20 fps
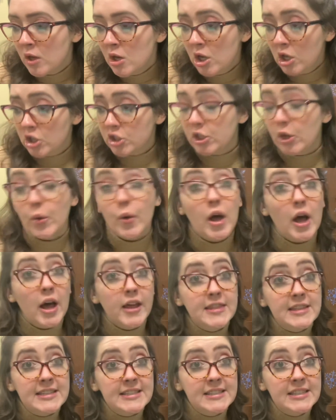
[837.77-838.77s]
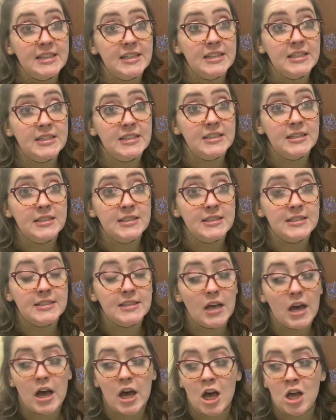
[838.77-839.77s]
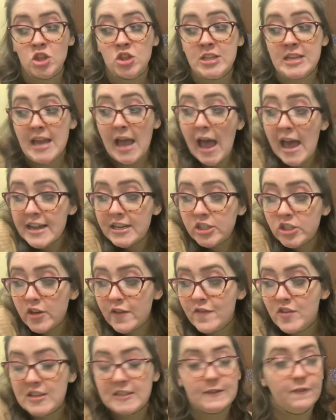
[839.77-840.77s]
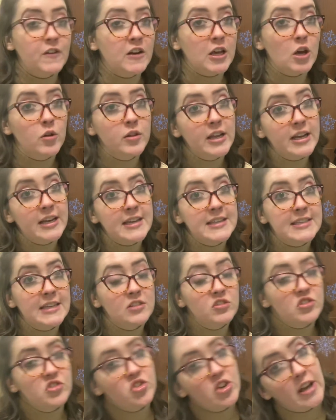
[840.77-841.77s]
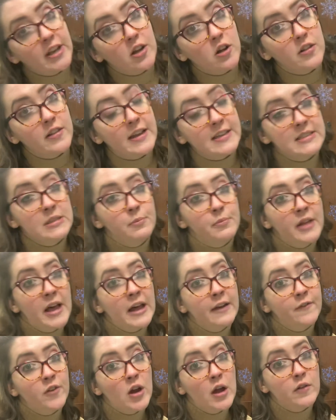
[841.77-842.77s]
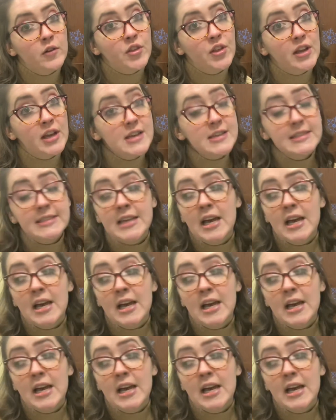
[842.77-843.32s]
So this is the end of this video. Like I said, just check your lesson plan for everything else.